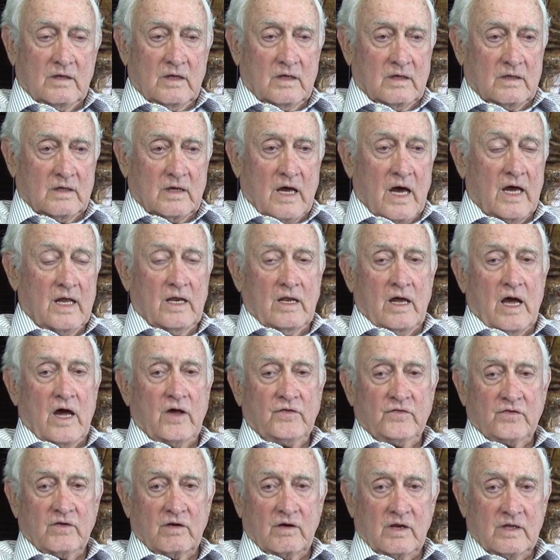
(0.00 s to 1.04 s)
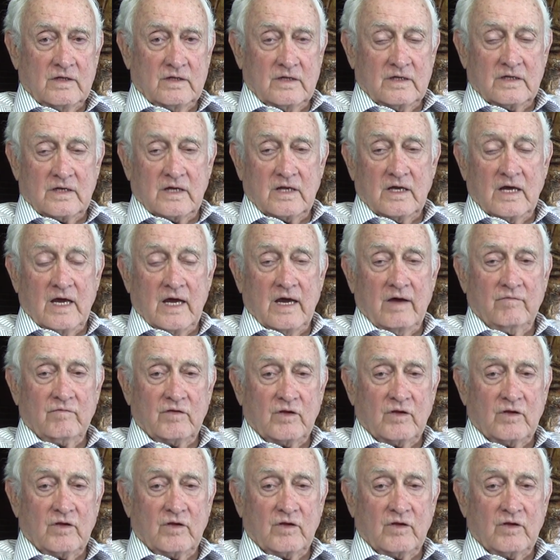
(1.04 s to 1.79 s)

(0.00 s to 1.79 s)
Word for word: uh, I, I certainly didn't have,